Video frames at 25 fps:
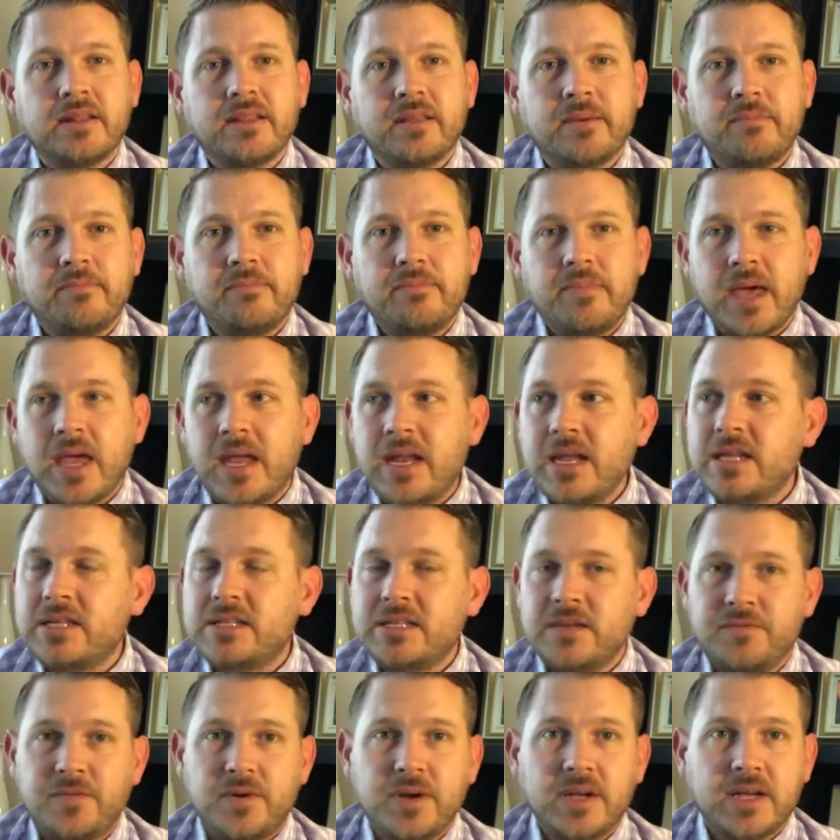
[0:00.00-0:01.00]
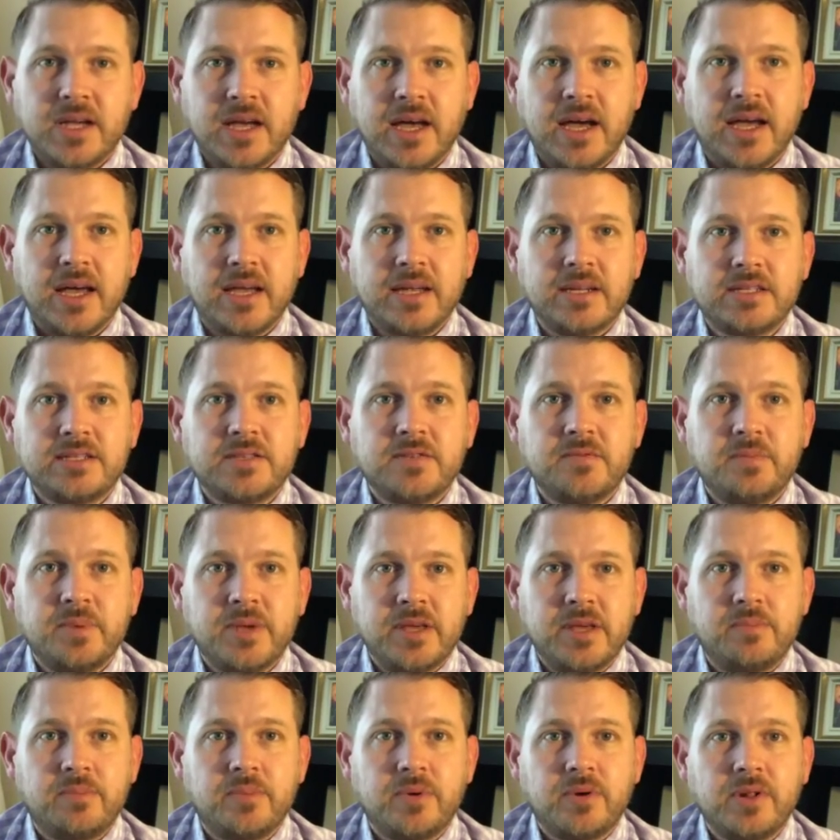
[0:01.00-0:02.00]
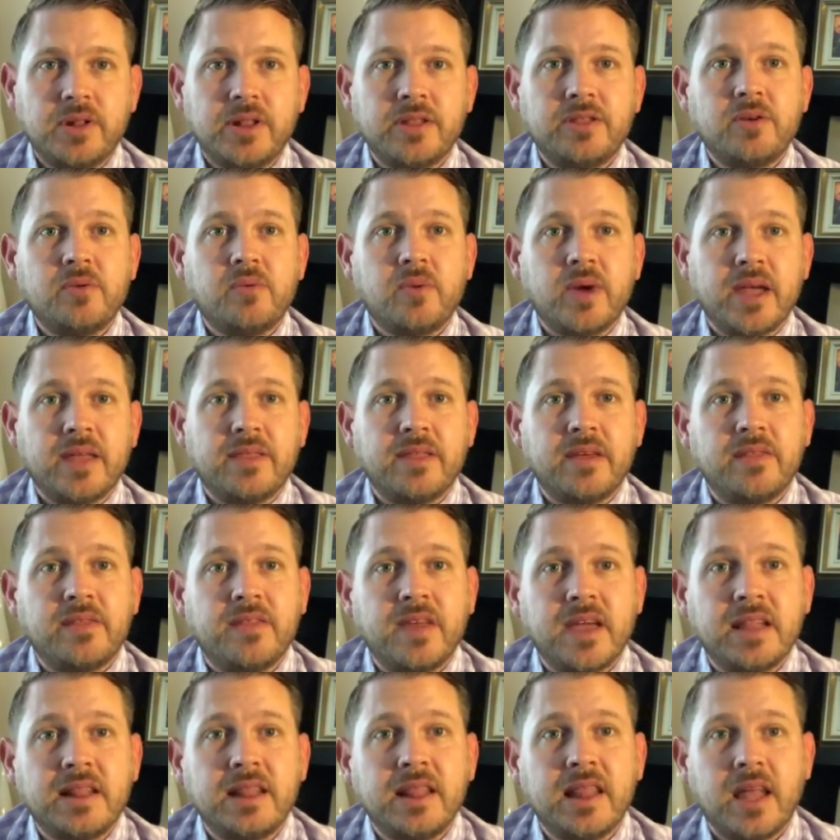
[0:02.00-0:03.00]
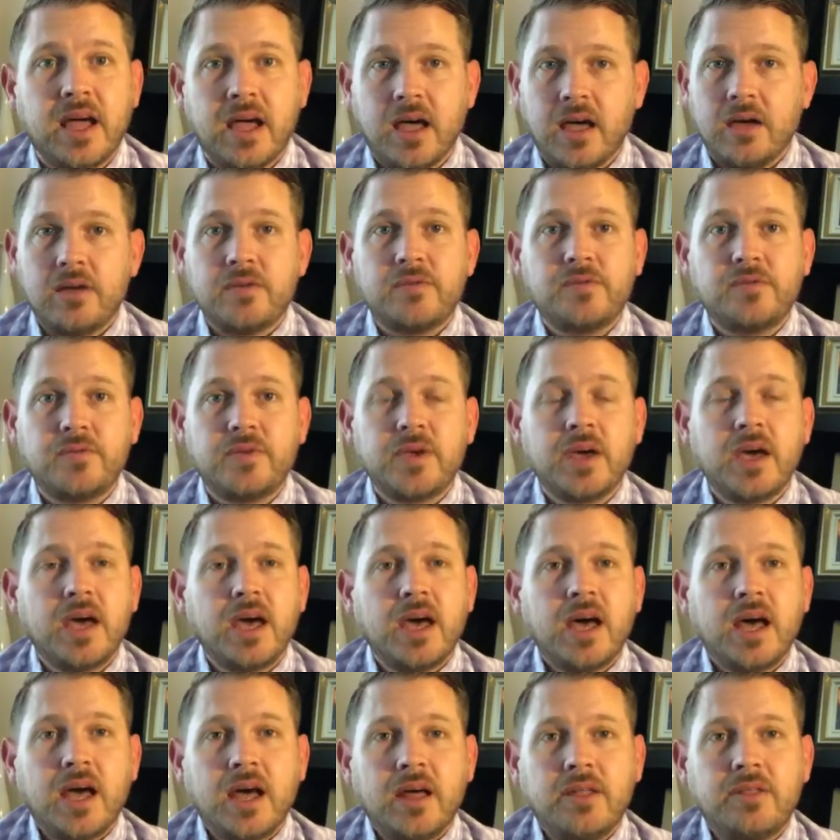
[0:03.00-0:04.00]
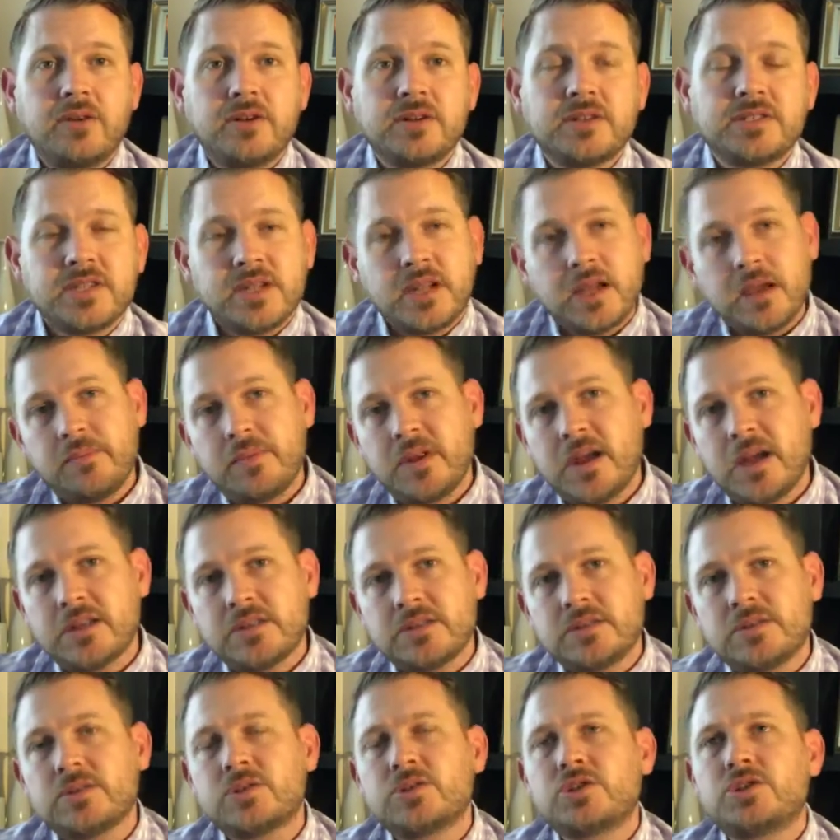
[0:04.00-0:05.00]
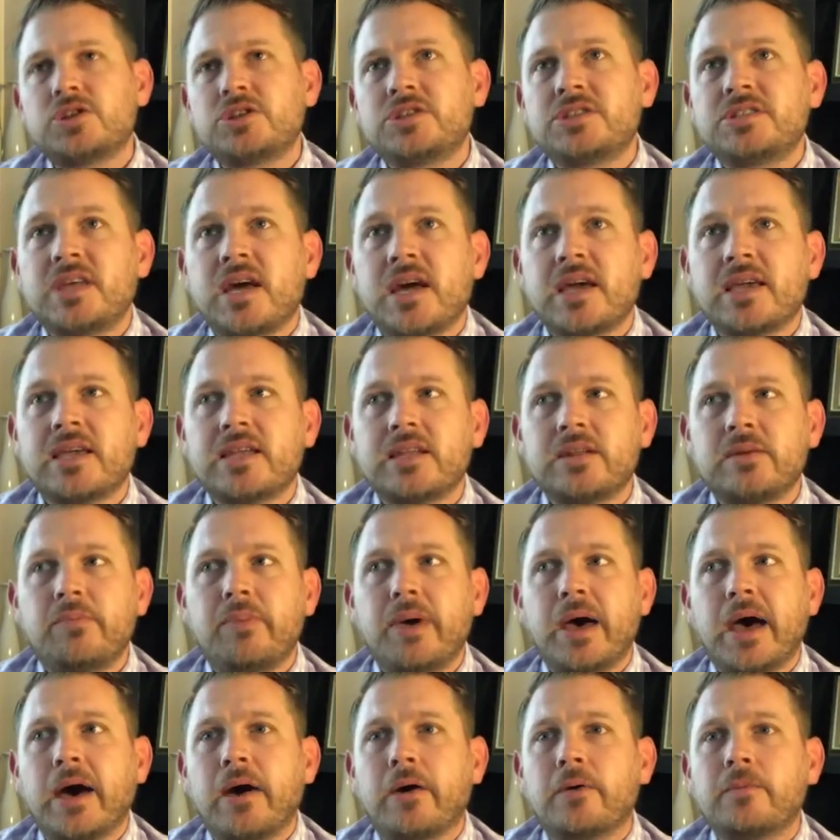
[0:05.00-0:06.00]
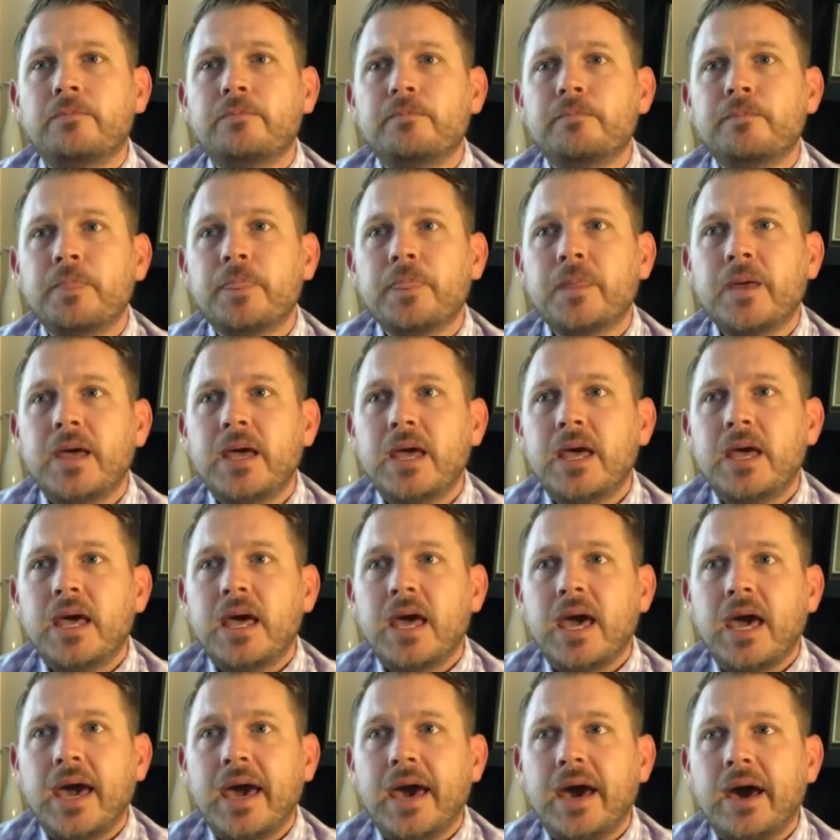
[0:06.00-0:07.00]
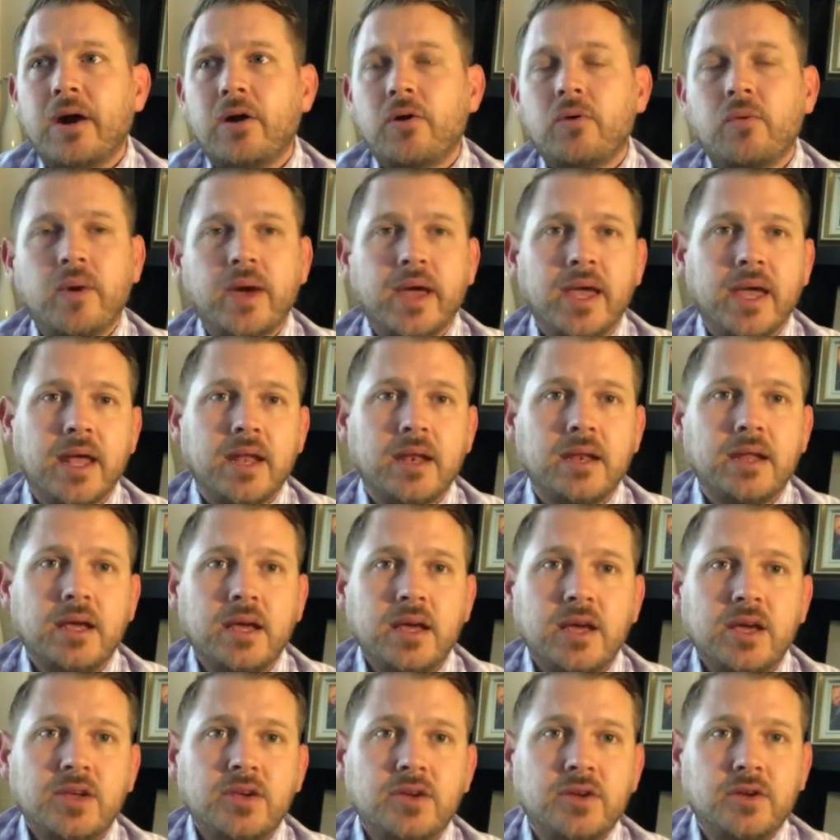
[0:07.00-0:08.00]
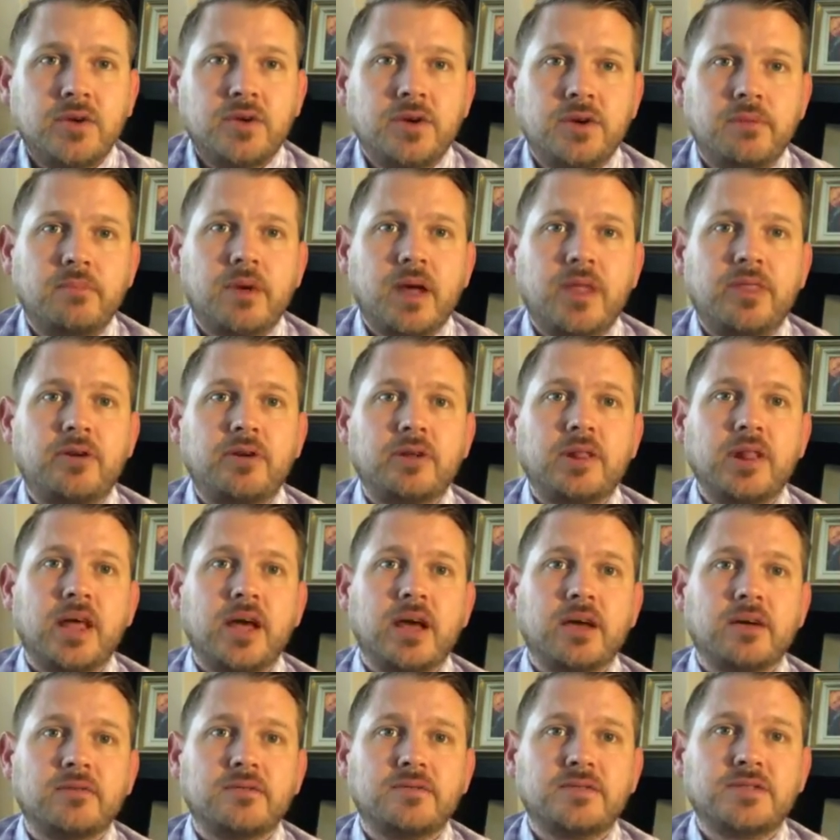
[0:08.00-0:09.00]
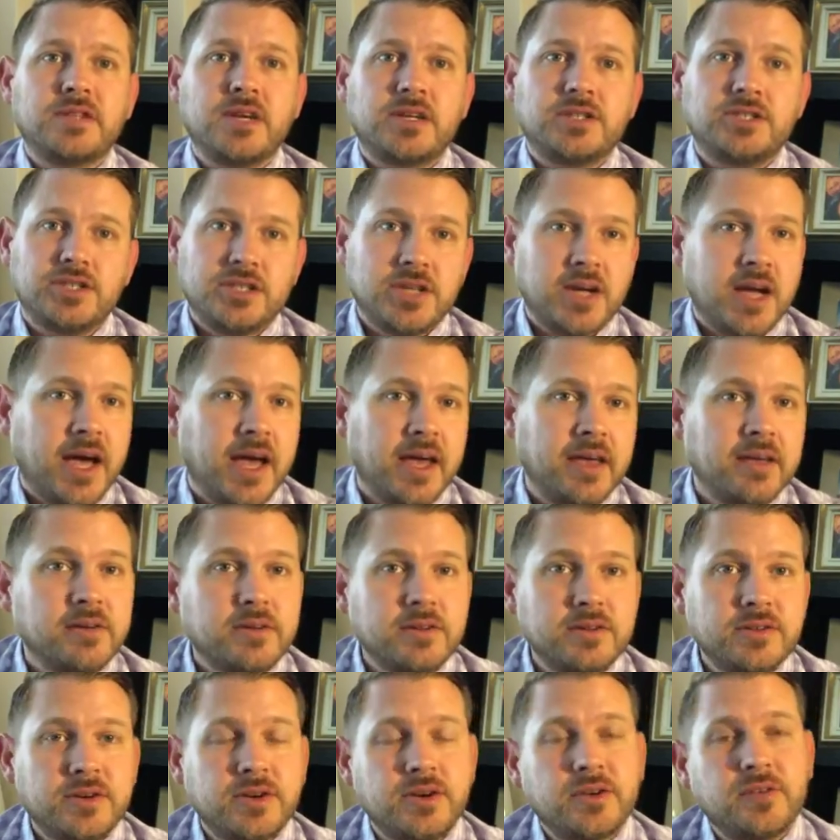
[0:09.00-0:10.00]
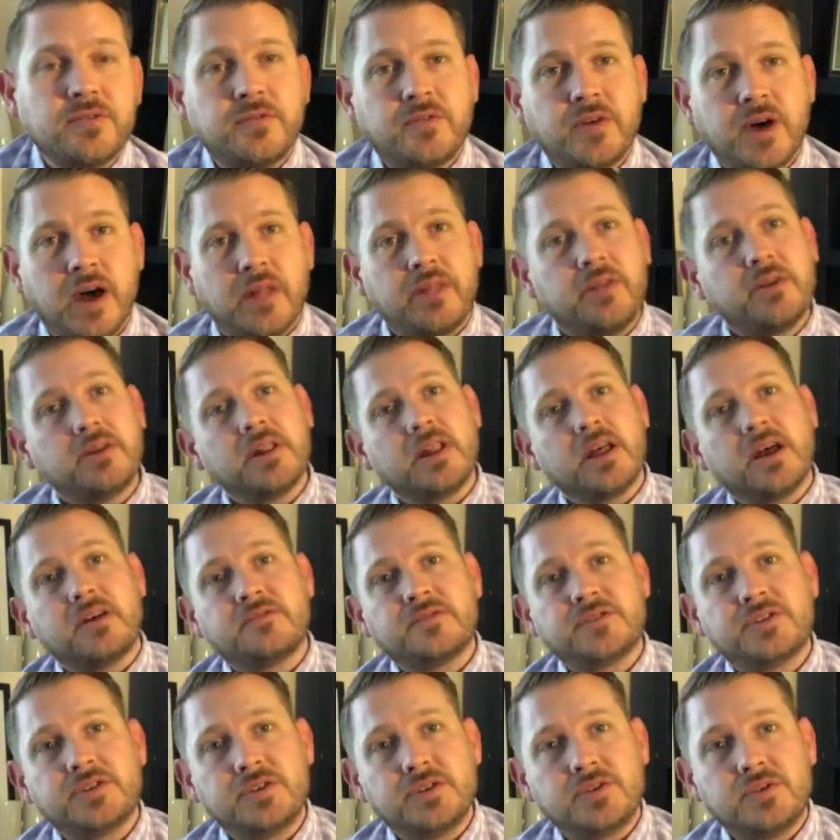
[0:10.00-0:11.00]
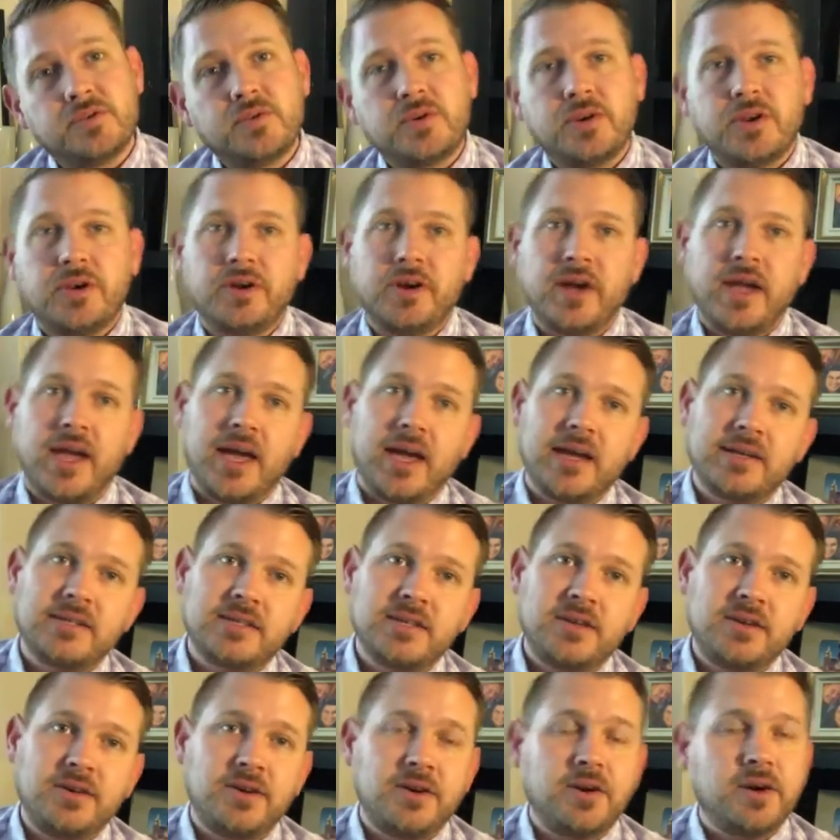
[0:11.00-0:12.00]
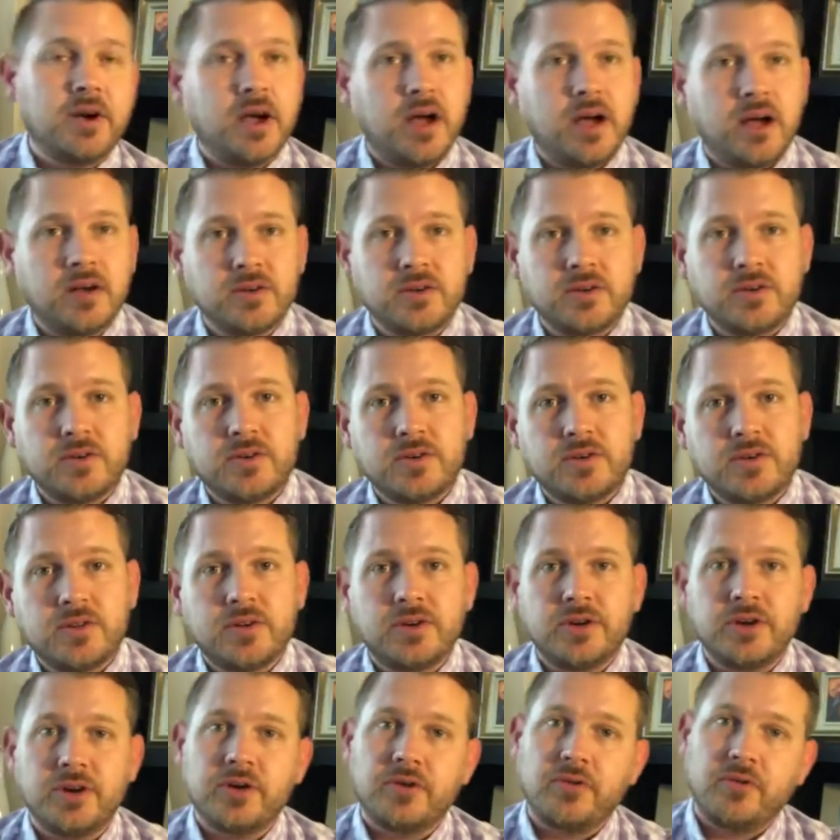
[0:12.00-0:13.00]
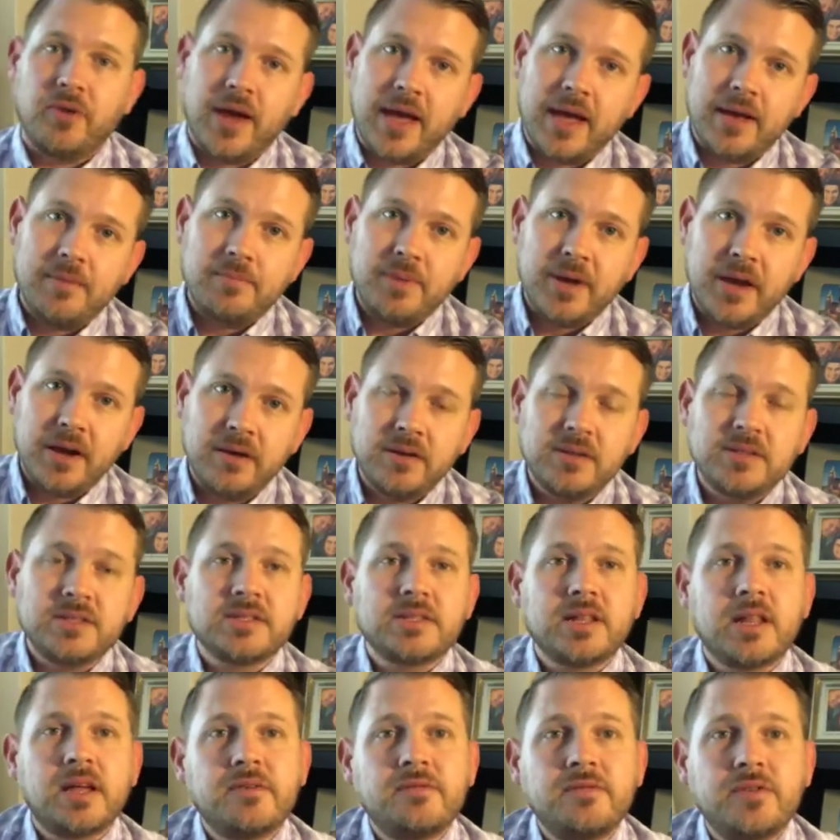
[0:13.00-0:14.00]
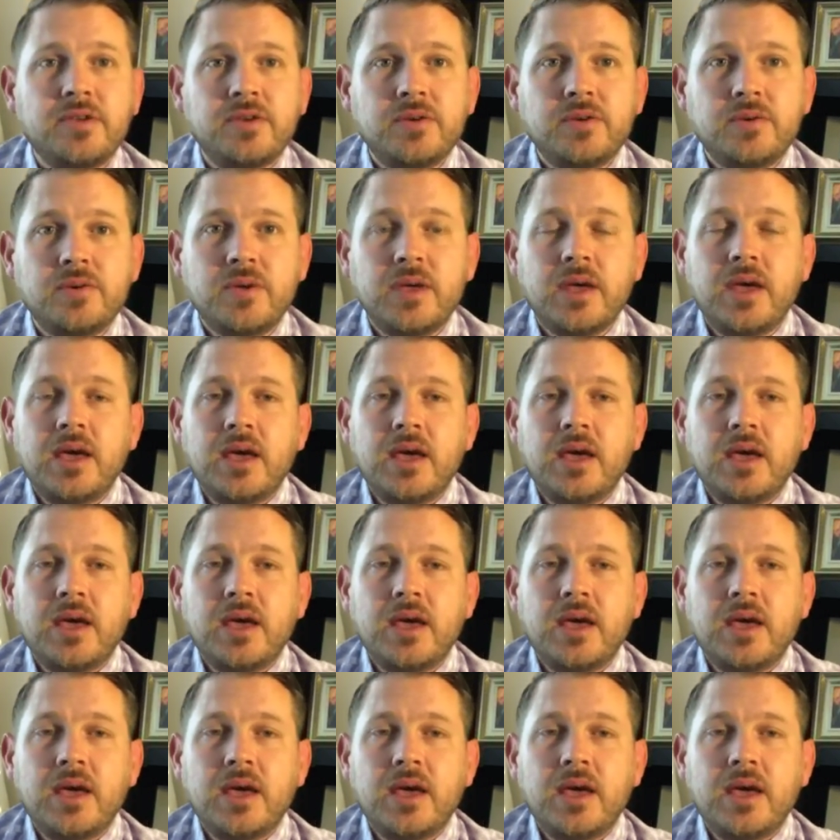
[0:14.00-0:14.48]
the many different kinds of people and the way that they love others. And I'm not just talking about how when, your mother loves a child, or your father loves you, or your auntie or your uncle or your grandparents love you.